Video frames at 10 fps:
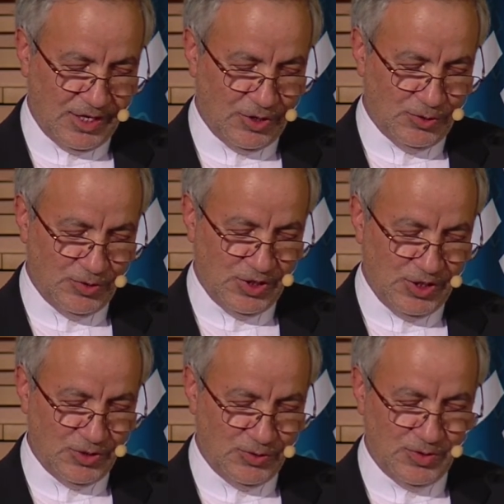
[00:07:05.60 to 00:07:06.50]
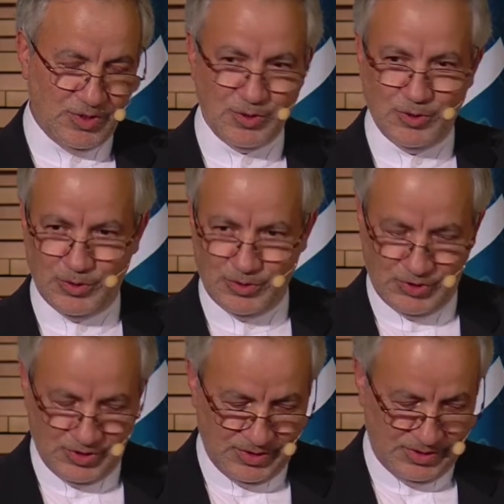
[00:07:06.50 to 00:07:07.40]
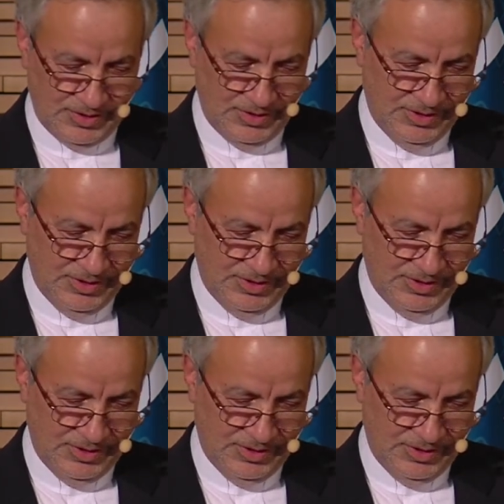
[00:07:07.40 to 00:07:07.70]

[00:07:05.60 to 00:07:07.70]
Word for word: and looking to the theologian